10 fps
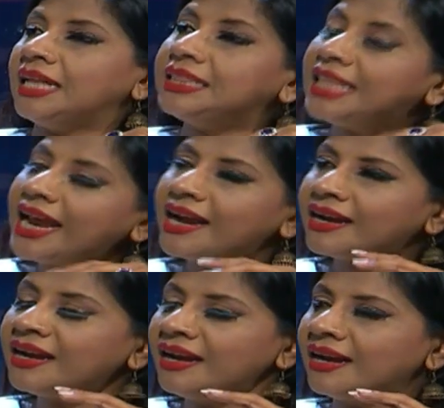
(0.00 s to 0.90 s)

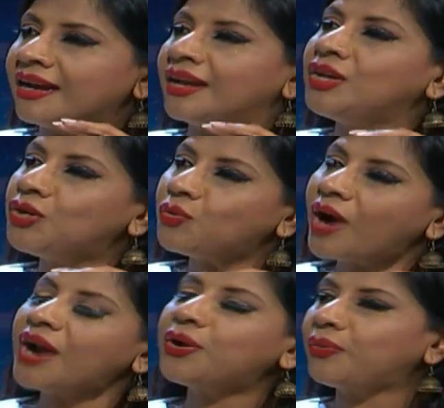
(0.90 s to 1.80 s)
Then you
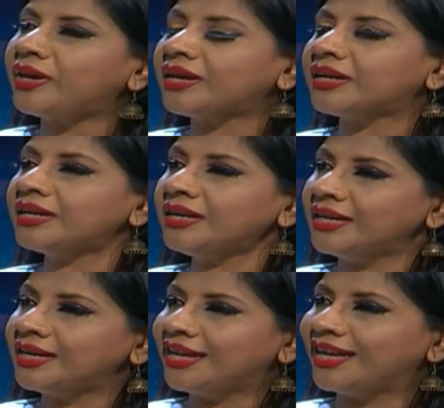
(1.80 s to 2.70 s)
are doing a
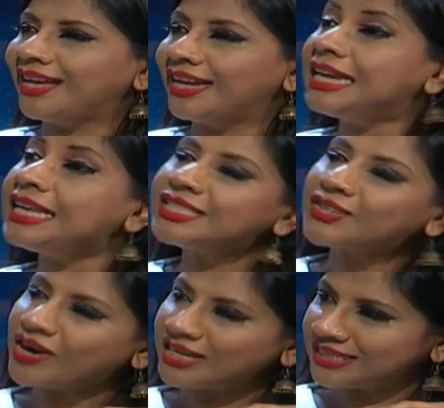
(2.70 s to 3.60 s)

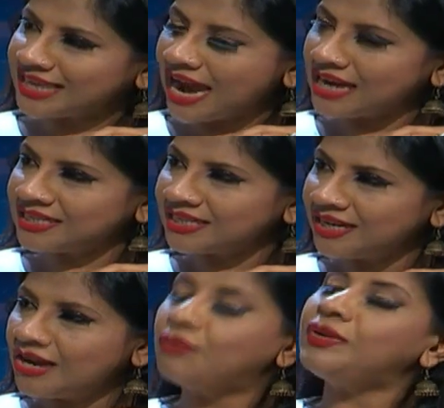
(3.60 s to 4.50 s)
dishonest act
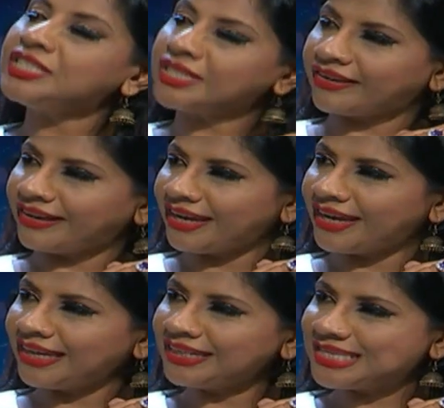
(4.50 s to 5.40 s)
which
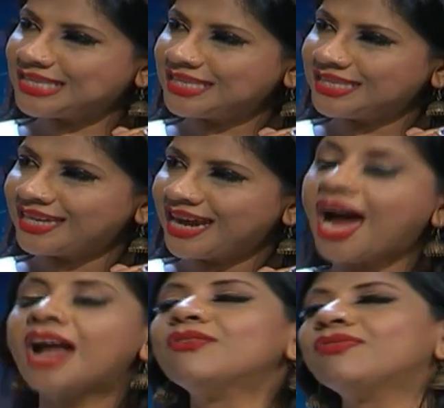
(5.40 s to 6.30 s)
creates
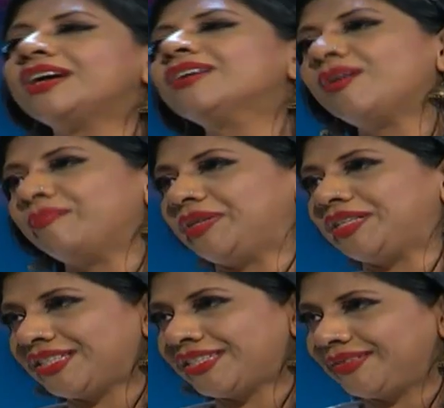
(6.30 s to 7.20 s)
unfair
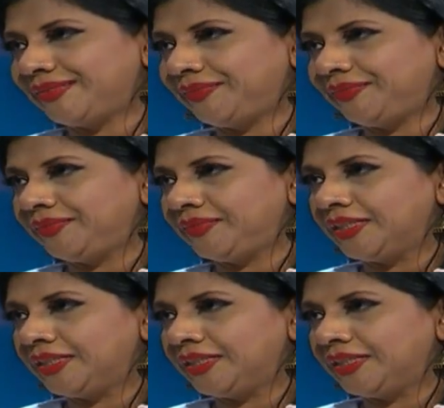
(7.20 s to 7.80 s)
competition.